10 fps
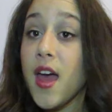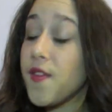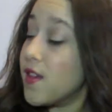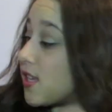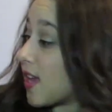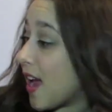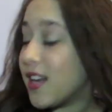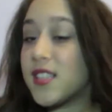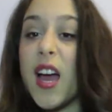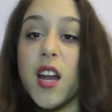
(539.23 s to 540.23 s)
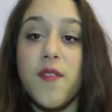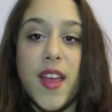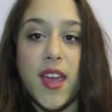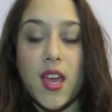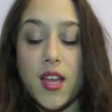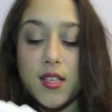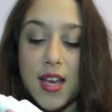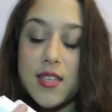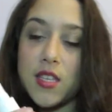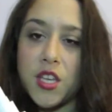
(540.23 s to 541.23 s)
This again is kind of like, it
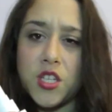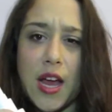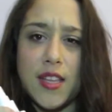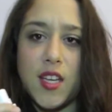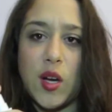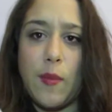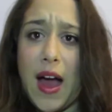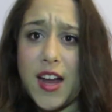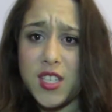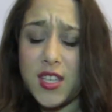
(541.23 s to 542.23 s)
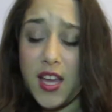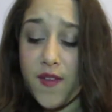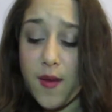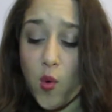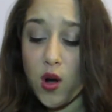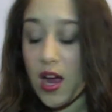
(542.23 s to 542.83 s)
says it's a shine serum, I just think of it more